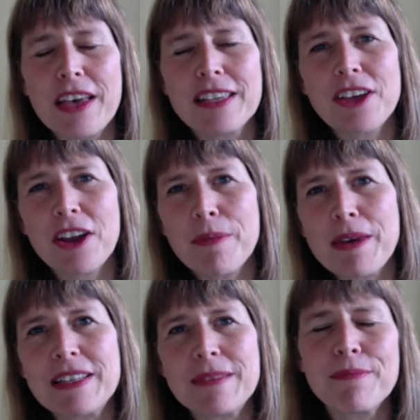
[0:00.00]
is going to
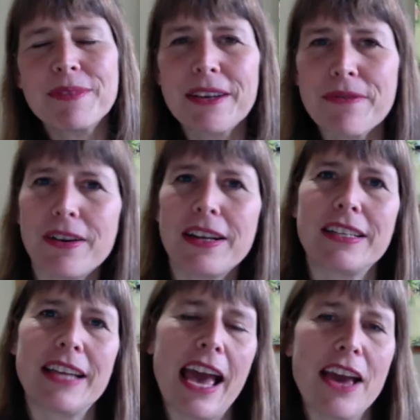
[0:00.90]
be different
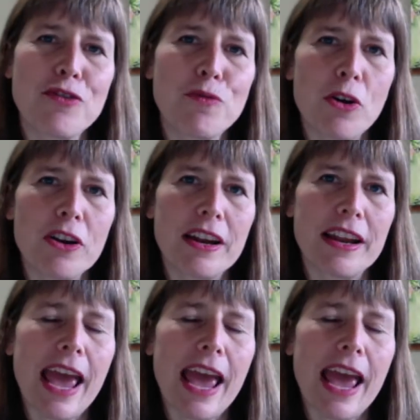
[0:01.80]
to how you wanted it,